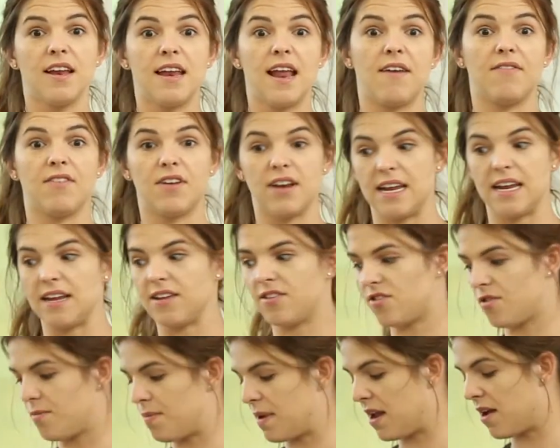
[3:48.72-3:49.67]
never
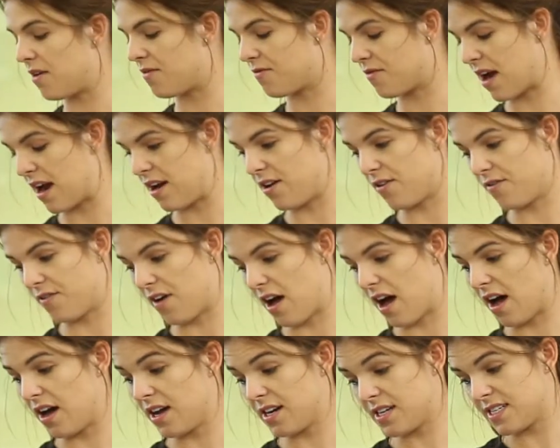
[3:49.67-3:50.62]
needs to be afraid of
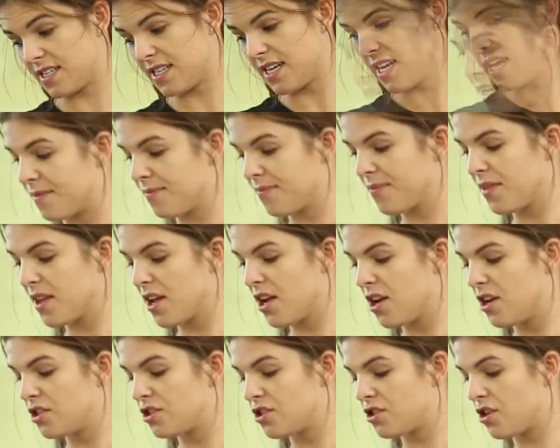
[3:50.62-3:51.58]
art.
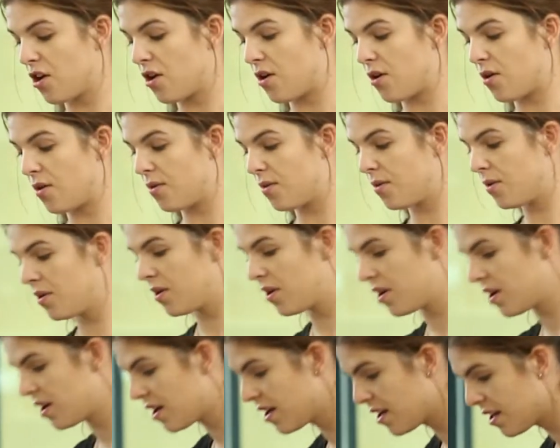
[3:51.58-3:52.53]
So
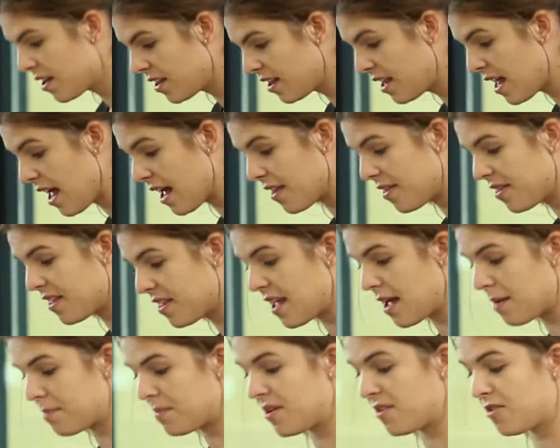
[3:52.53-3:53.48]
yeah, the
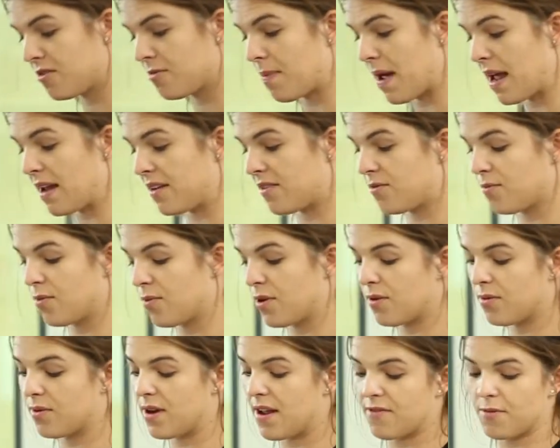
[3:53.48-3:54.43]
empty space
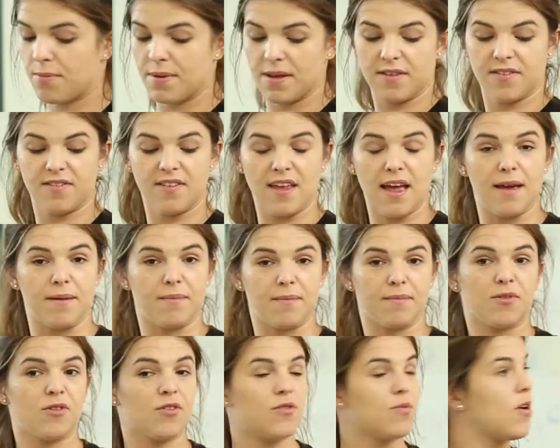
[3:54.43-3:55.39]
will never be the
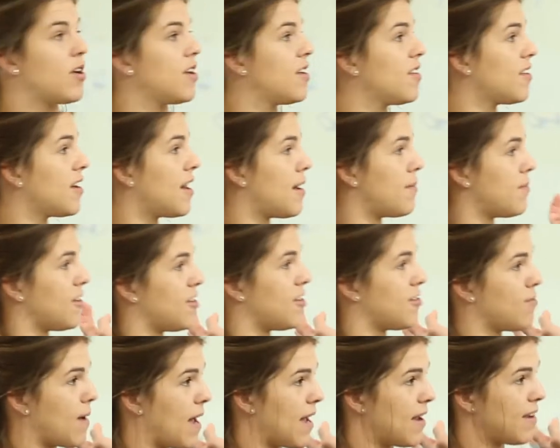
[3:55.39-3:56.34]
same, because what is an empty
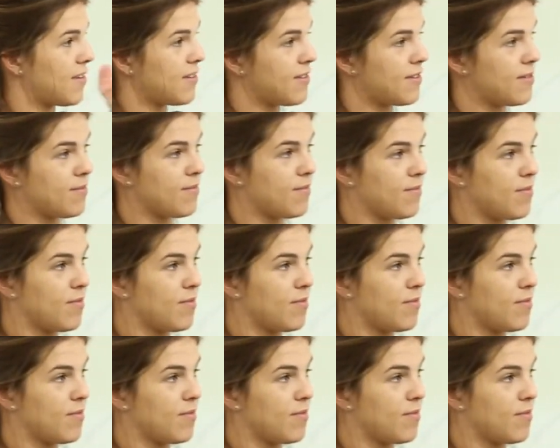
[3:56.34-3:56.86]
space?